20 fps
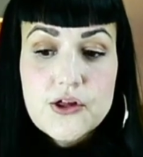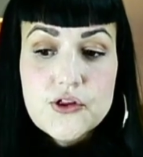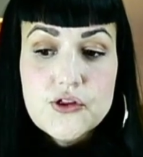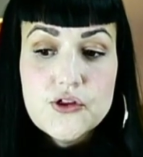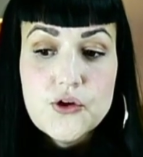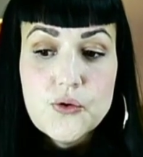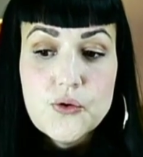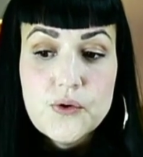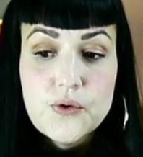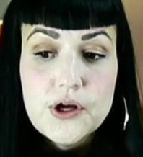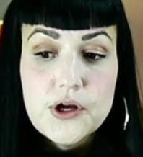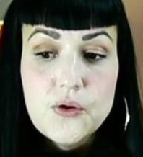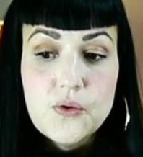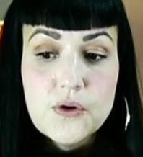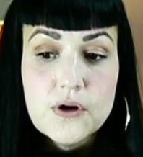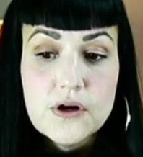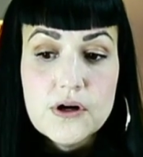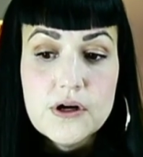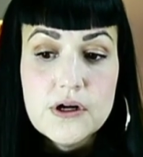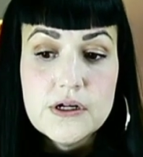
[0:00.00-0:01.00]
the real
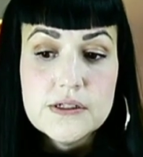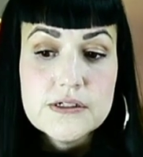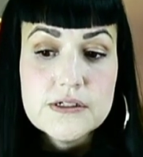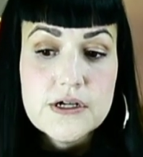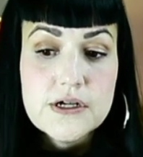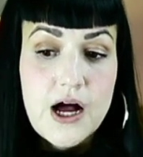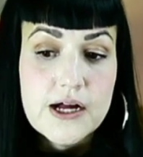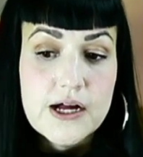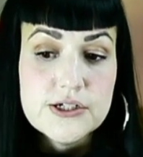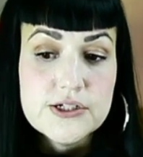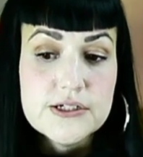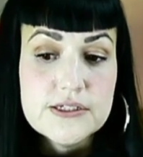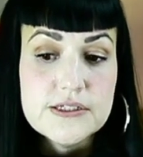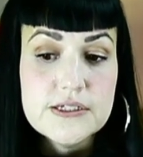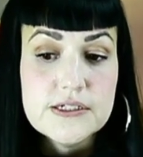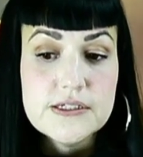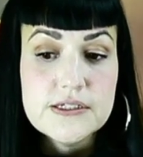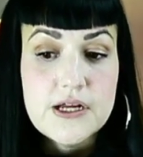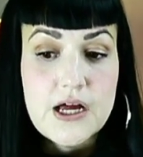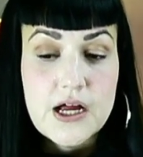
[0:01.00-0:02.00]
world,
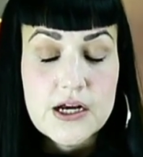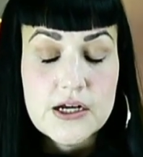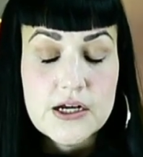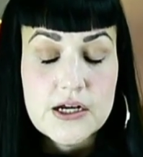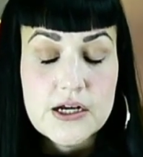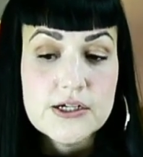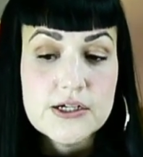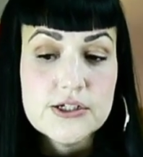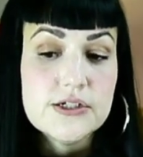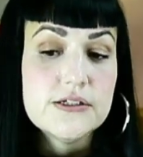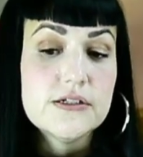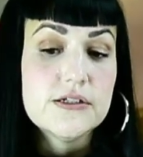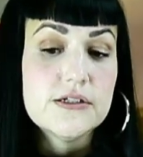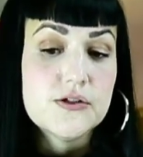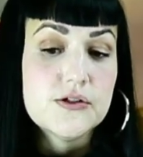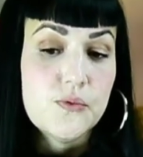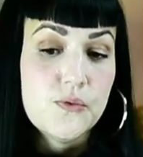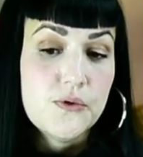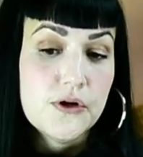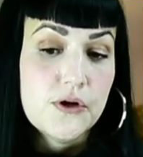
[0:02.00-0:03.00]
consciousness and unconsciousness,
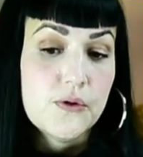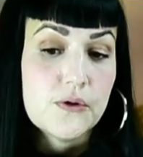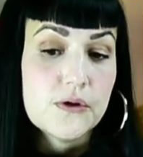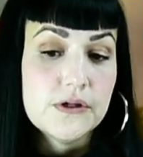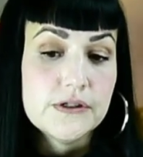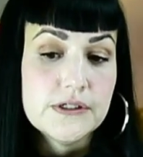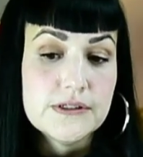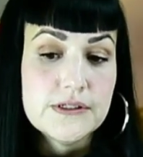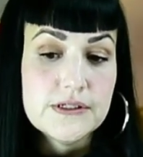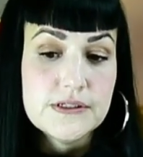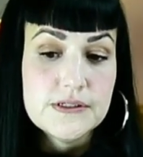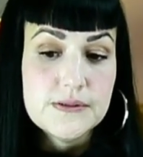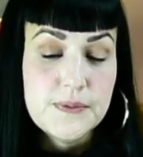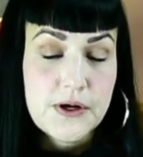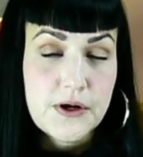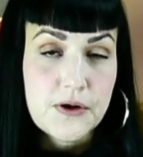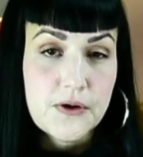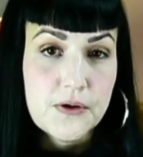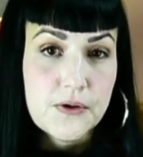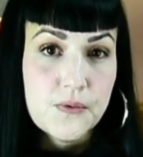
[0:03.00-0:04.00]
the real world and the
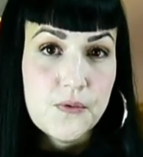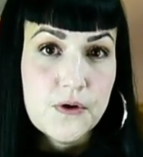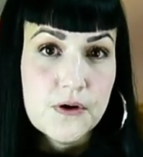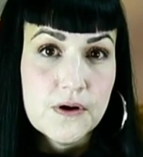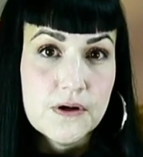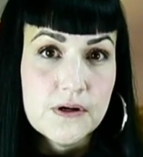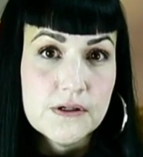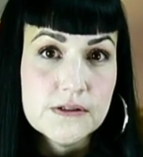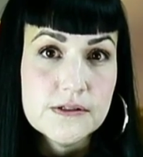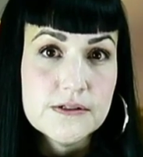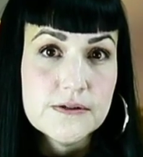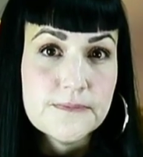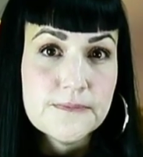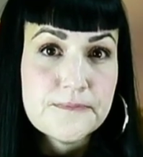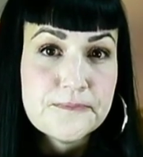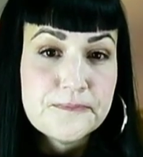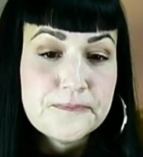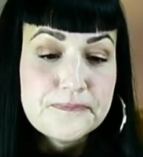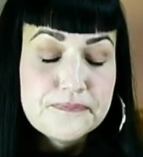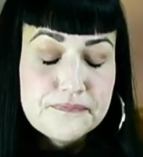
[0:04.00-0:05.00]
spirit world.
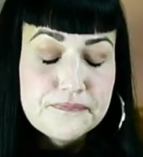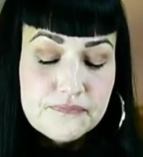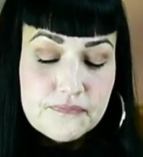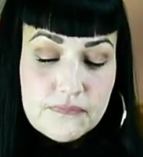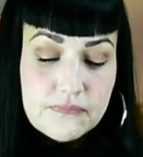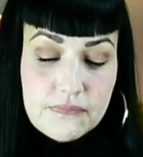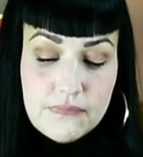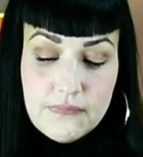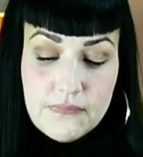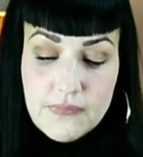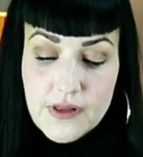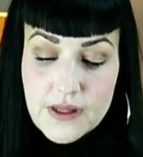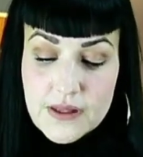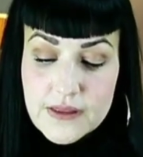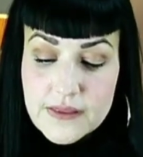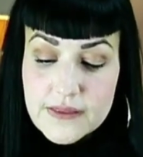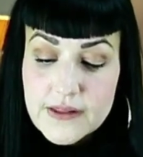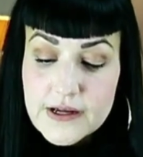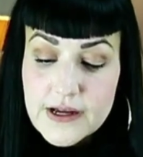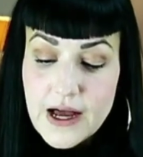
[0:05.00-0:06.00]

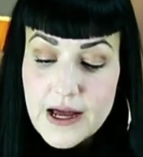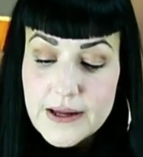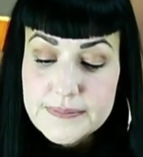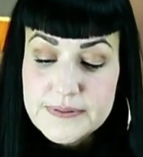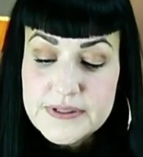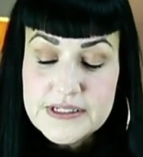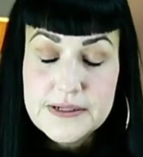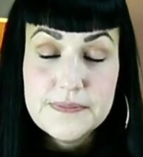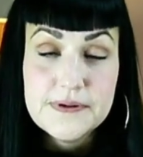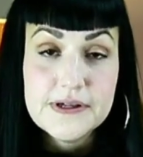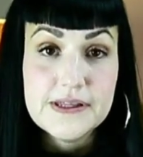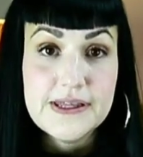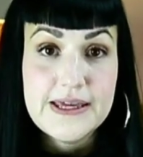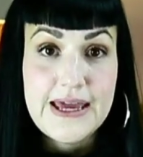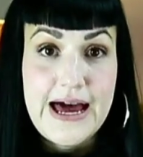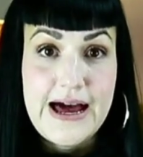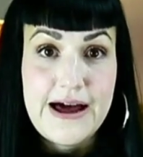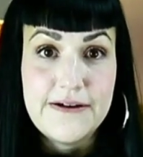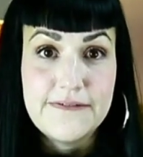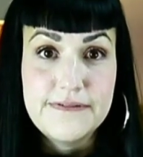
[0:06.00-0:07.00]
The cups typically
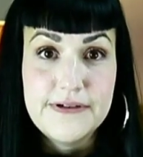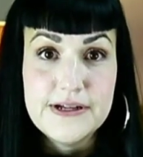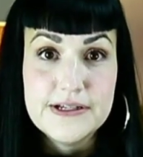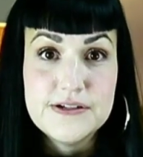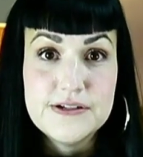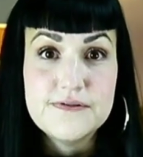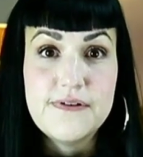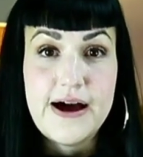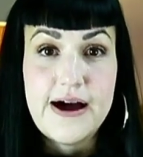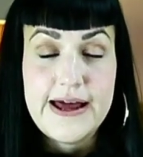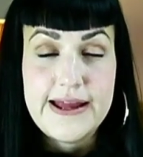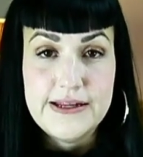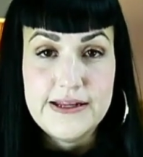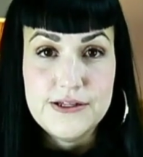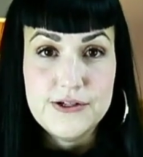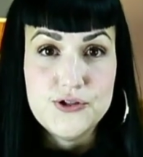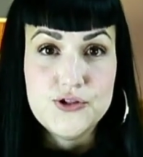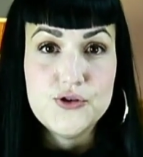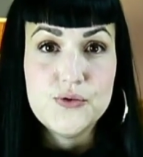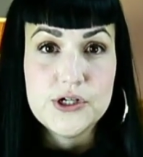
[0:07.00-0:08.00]
have a divine
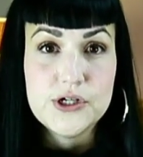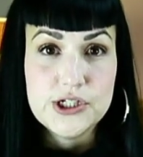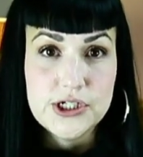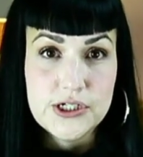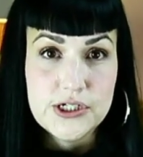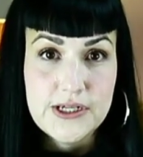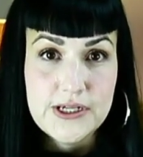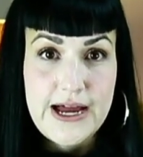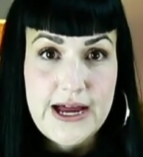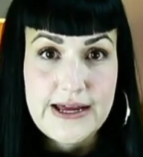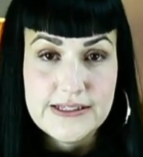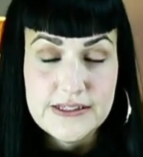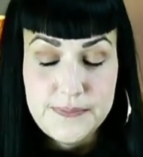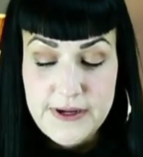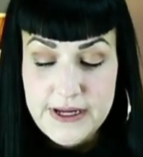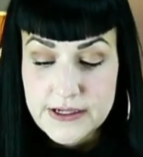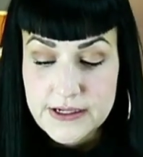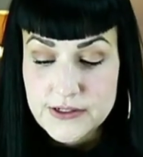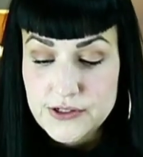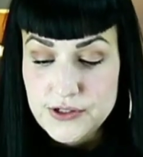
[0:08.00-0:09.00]
intuition
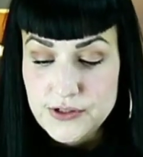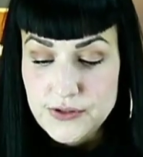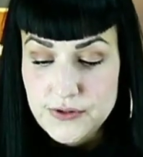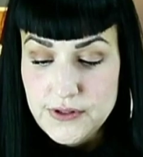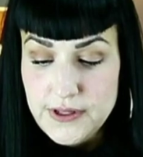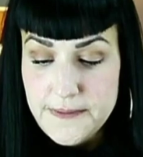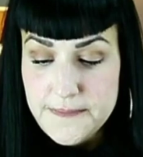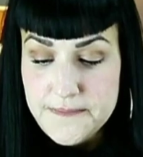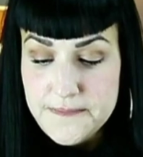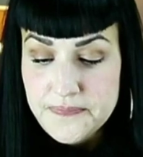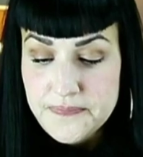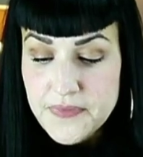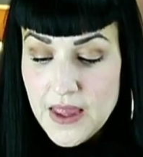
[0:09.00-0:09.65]
aspect to them.